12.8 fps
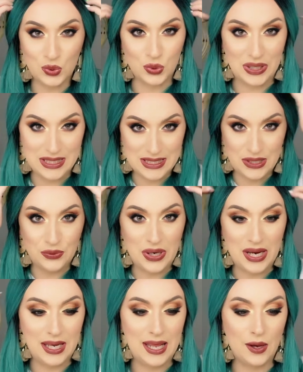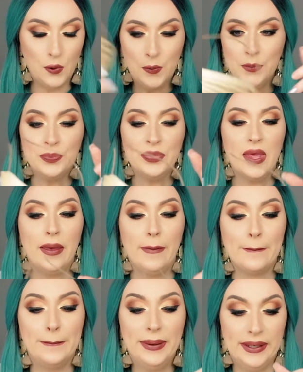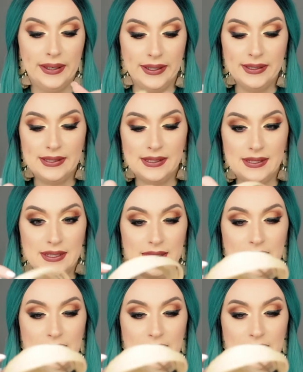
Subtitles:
crazy right now, but